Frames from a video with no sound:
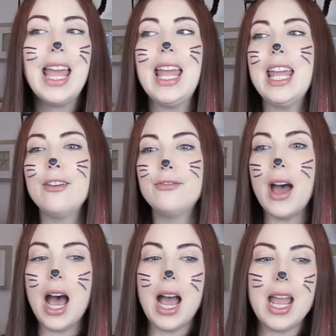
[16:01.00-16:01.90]
If
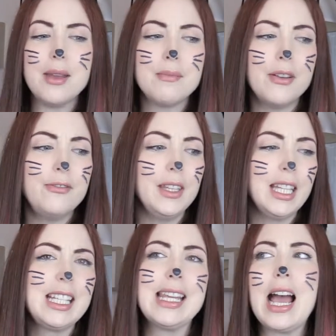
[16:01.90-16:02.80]
I'm
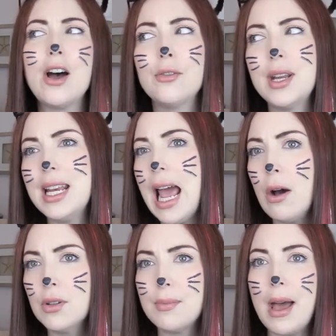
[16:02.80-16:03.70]
feeling down and
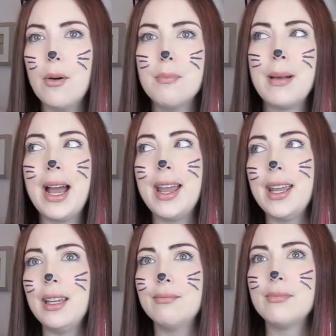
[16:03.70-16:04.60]
out about
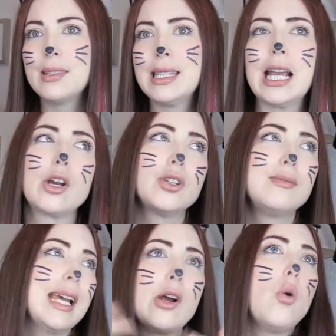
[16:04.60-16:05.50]
my
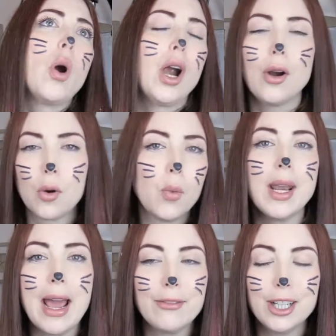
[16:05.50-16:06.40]
decor or
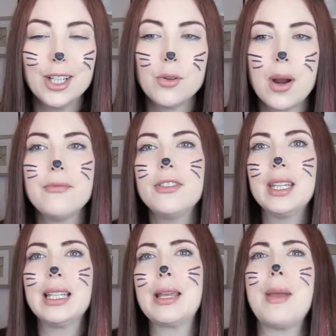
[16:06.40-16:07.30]
whatever, or I'm
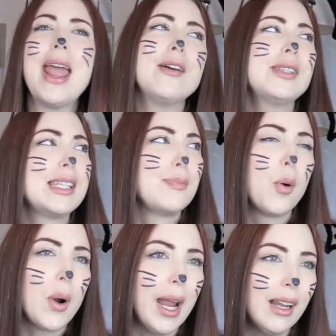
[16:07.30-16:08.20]
feeling like my house is
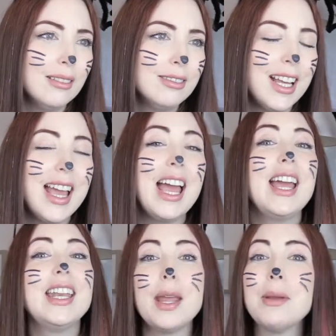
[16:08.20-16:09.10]
boring,
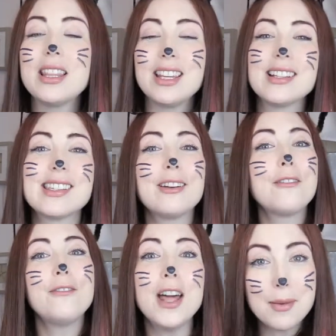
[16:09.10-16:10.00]
naming things that are
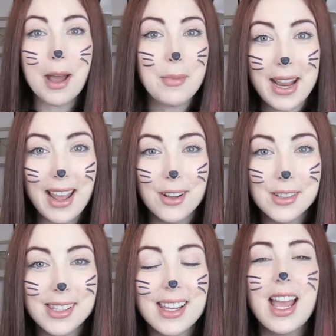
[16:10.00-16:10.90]
fun about my
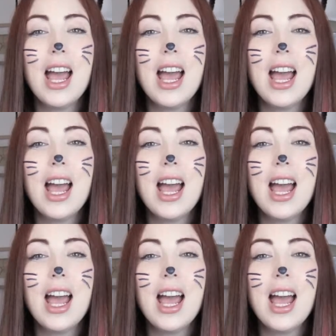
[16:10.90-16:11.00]
house.